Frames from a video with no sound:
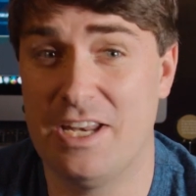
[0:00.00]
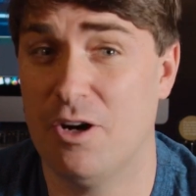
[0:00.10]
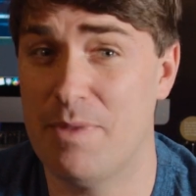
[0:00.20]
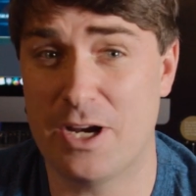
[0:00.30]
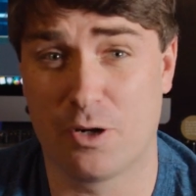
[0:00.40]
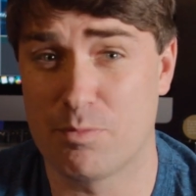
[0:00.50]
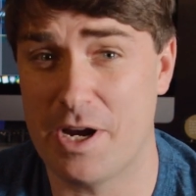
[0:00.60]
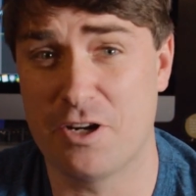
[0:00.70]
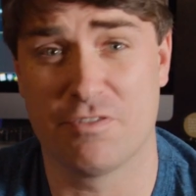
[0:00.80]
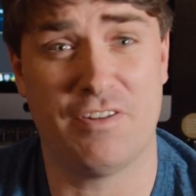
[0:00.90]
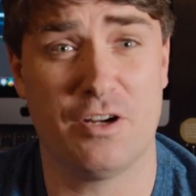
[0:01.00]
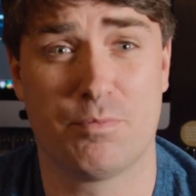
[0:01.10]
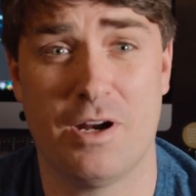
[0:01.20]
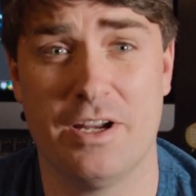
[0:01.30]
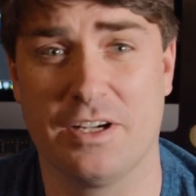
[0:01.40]
can help make or break your final
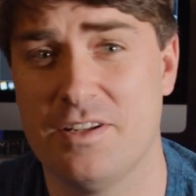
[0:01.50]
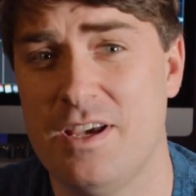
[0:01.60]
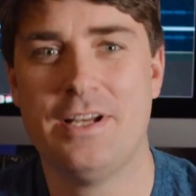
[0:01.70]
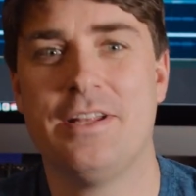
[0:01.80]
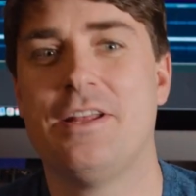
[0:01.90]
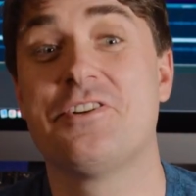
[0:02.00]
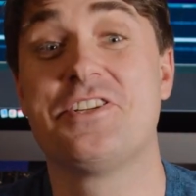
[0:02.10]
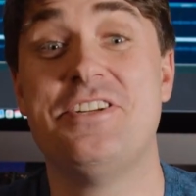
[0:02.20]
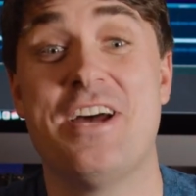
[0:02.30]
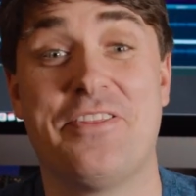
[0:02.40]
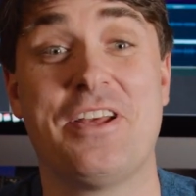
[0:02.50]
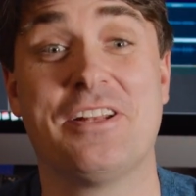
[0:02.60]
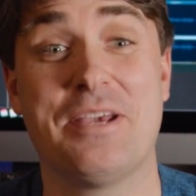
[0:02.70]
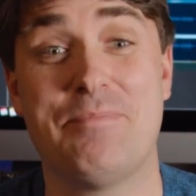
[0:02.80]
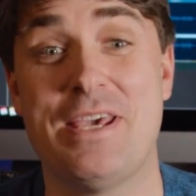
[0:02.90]
product. There is nothing
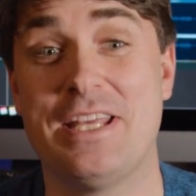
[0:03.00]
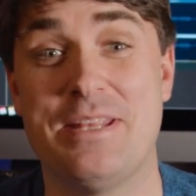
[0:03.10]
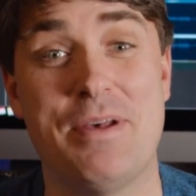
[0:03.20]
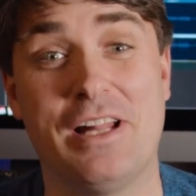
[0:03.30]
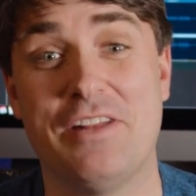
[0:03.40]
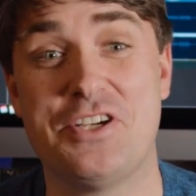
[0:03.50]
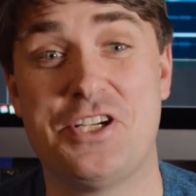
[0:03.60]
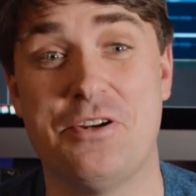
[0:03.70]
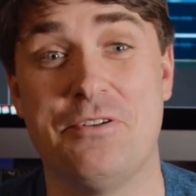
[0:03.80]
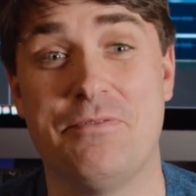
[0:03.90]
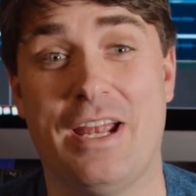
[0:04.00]
like being in the middle of a shoot